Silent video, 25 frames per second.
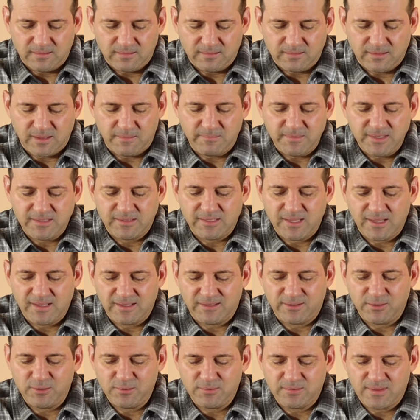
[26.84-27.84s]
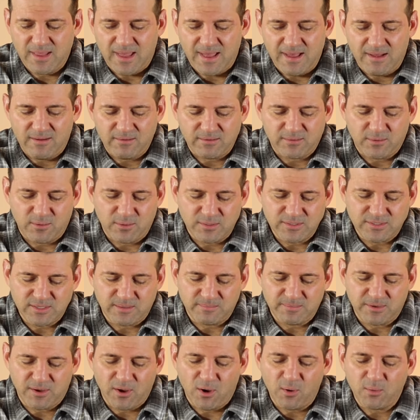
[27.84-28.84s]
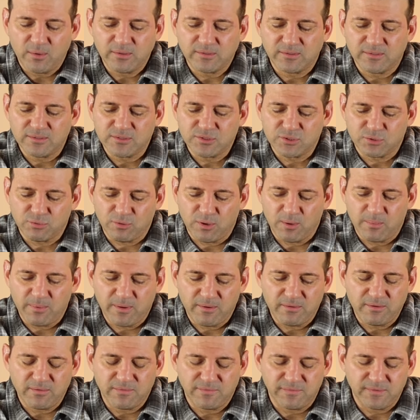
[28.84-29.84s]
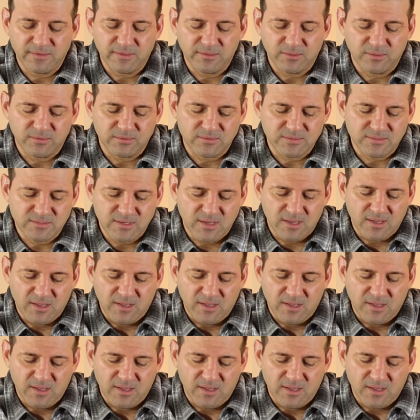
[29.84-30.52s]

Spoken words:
Let me take you down, cause I'm going to Strawberry Fields.